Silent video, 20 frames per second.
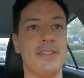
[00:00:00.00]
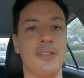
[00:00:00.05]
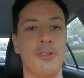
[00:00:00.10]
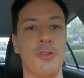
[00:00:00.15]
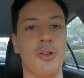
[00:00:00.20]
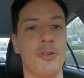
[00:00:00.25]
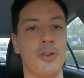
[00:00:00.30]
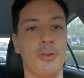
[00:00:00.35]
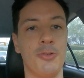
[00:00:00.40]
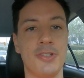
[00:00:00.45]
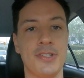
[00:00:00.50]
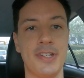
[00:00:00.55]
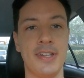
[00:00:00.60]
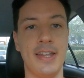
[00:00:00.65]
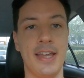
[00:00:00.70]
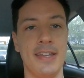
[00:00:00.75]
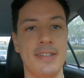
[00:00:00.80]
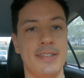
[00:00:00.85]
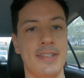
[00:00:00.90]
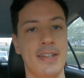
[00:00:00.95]
You don't lose the
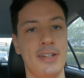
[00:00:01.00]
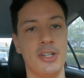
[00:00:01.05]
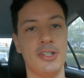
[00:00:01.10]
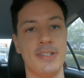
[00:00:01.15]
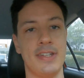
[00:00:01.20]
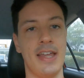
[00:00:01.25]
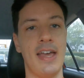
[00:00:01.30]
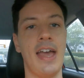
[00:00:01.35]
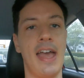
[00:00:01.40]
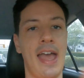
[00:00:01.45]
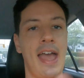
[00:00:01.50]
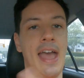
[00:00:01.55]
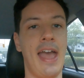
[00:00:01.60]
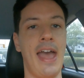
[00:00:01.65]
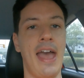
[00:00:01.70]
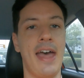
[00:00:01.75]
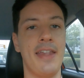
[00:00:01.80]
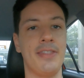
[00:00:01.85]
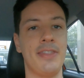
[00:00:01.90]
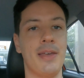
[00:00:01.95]
days. They just
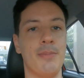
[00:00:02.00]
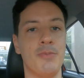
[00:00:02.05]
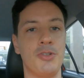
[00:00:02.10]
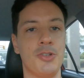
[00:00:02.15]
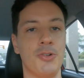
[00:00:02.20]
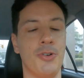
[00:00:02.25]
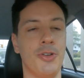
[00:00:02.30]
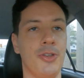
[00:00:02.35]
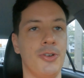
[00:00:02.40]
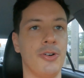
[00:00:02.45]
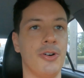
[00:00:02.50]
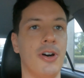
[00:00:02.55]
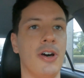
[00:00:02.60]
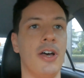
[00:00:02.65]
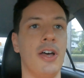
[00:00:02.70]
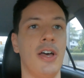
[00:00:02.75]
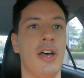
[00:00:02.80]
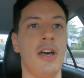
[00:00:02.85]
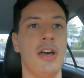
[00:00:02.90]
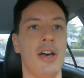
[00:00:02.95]
add them to your
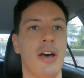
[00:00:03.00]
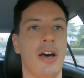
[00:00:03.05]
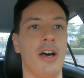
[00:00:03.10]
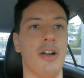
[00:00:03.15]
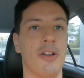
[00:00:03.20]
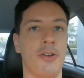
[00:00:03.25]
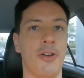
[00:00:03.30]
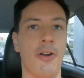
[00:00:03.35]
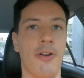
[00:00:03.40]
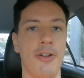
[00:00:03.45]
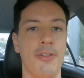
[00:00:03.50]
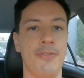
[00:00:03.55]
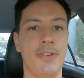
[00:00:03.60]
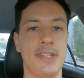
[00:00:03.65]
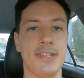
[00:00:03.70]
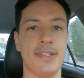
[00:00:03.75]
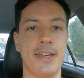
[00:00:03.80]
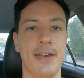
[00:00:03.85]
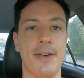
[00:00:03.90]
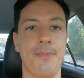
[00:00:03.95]
current
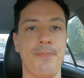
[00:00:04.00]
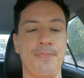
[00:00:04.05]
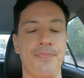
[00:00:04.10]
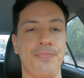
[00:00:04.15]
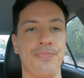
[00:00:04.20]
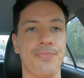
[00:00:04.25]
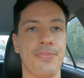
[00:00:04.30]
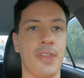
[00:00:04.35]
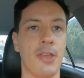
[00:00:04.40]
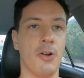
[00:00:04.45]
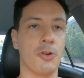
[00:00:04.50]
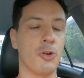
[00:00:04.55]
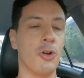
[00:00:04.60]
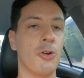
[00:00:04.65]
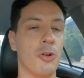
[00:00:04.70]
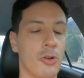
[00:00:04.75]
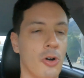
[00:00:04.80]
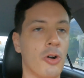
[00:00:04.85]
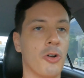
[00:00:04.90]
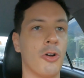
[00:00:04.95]
visa
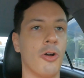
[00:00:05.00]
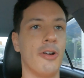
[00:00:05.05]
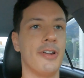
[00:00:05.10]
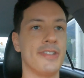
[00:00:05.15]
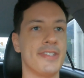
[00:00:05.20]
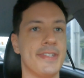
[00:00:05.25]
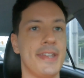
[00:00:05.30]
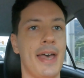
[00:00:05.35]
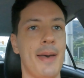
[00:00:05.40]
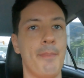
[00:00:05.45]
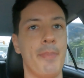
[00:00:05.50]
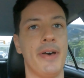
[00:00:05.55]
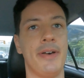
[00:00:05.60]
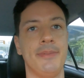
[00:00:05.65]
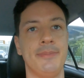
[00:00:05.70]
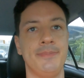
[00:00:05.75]
or current stamp,